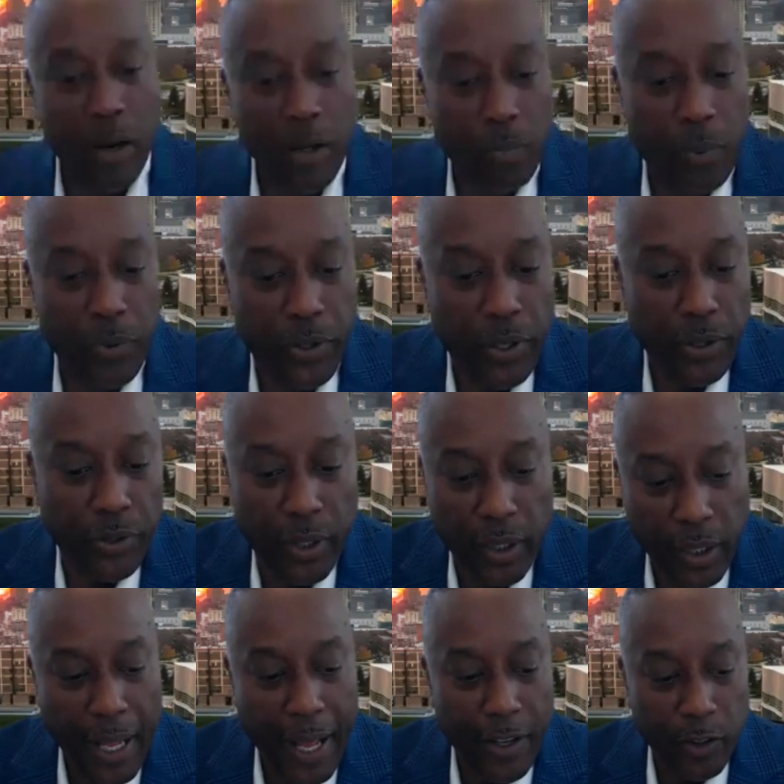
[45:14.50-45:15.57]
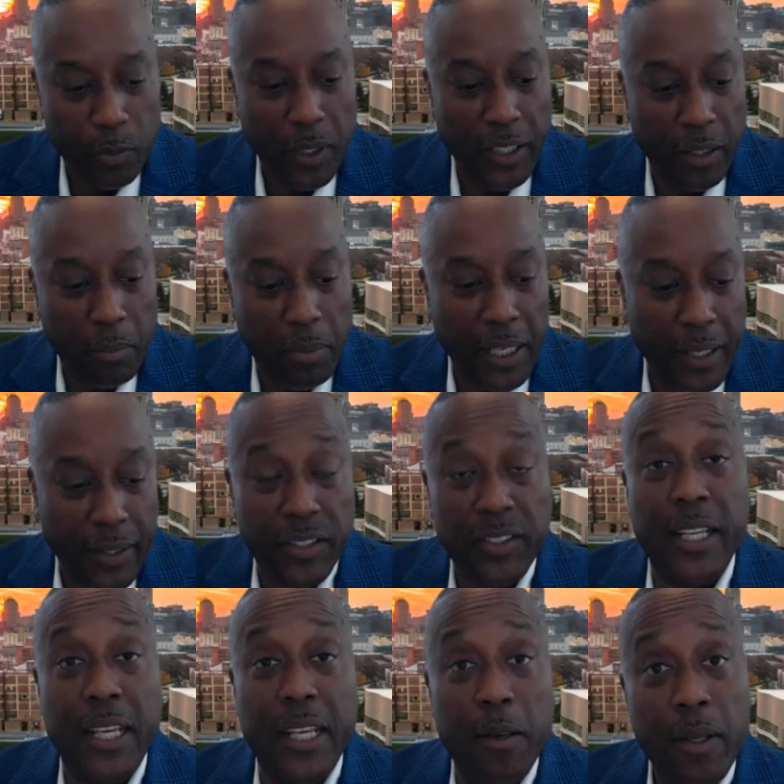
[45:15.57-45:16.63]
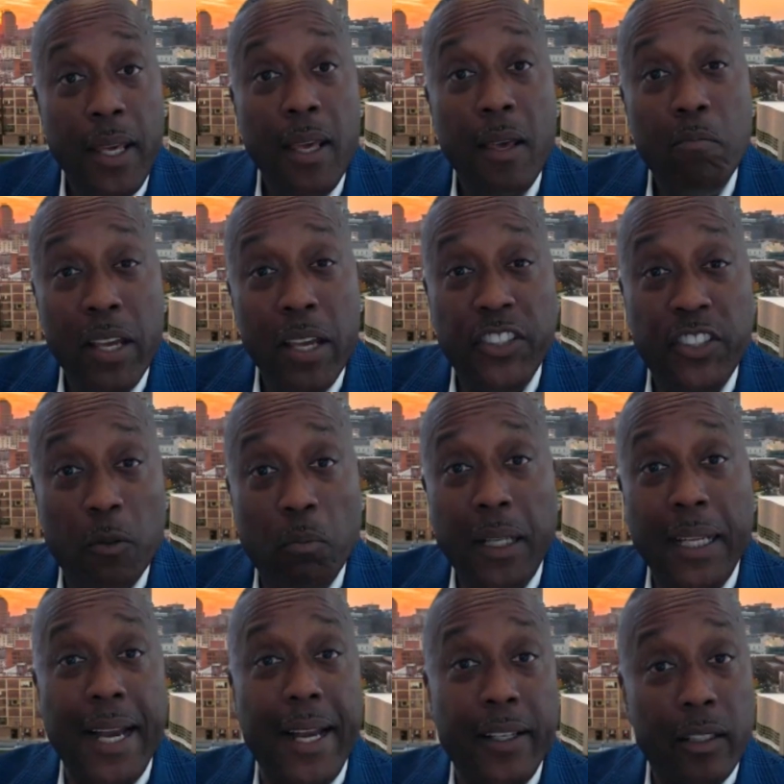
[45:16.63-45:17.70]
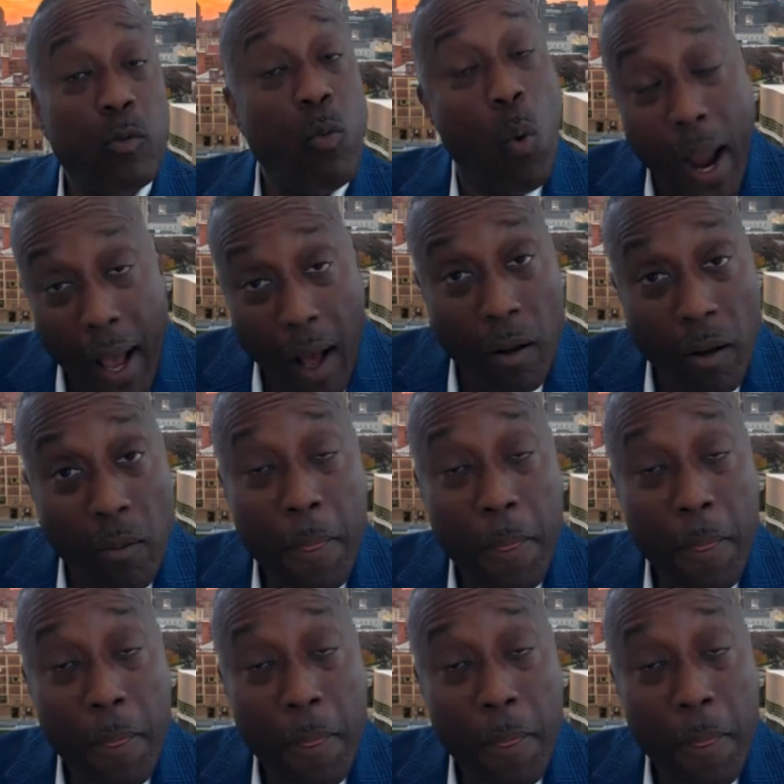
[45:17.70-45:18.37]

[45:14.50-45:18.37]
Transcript: position allows me to be in the state pension plan as well.